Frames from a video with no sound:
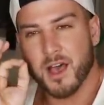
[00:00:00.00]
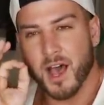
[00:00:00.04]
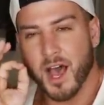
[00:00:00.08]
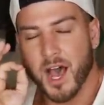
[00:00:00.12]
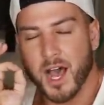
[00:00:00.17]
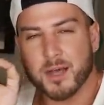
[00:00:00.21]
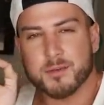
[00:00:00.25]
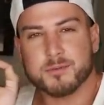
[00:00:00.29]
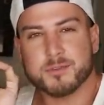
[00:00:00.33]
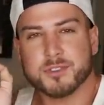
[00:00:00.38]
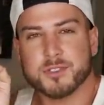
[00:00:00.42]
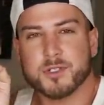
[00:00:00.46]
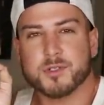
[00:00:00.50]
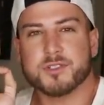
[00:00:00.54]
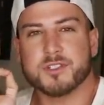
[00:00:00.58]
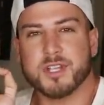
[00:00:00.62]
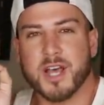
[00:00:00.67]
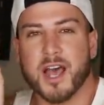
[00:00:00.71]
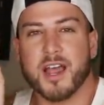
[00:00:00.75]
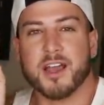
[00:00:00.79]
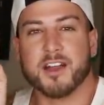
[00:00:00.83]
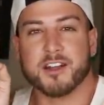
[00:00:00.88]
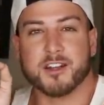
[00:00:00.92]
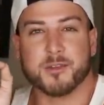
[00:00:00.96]
I'm so
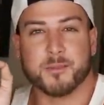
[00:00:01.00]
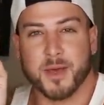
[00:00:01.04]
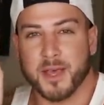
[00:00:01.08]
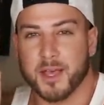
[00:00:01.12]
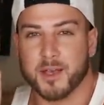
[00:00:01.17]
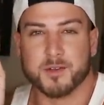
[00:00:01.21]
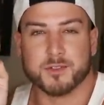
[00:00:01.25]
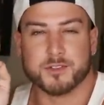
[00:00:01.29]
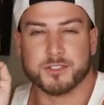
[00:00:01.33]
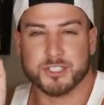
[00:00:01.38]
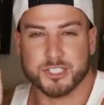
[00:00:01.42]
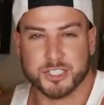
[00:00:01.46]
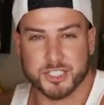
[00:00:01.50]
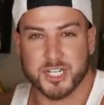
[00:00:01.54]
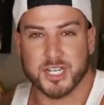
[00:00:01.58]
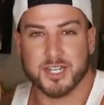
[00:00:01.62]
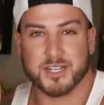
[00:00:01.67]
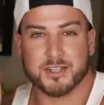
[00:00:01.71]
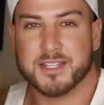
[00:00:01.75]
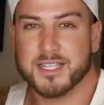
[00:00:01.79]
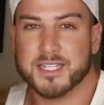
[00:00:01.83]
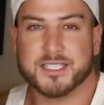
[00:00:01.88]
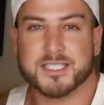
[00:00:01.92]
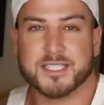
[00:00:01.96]
tired of my own
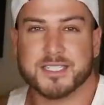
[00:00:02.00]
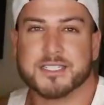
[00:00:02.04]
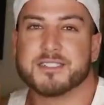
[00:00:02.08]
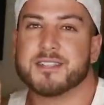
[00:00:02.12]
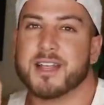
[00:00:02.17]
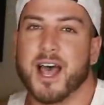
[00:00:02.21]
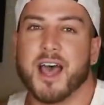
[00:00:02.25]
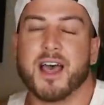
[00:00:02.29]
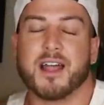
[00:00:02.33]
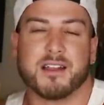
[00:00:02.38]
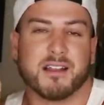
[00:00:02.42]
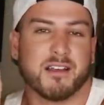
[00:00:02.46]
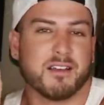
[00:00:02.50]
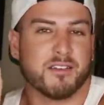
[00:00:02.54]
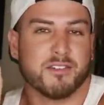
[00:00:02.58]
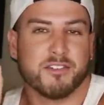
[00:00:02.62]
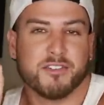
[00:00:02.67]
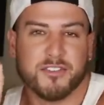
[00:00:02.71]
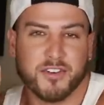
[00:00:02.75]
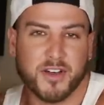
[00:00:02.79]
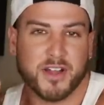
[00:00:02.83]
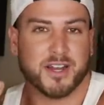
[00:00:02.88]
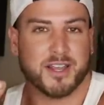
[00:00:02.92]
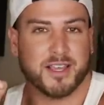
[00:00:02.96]
shit. This is not
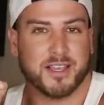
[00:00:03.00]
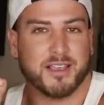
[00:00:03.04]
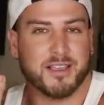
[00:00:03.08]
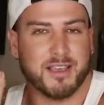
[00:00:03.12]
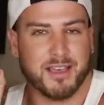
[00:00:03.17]
funny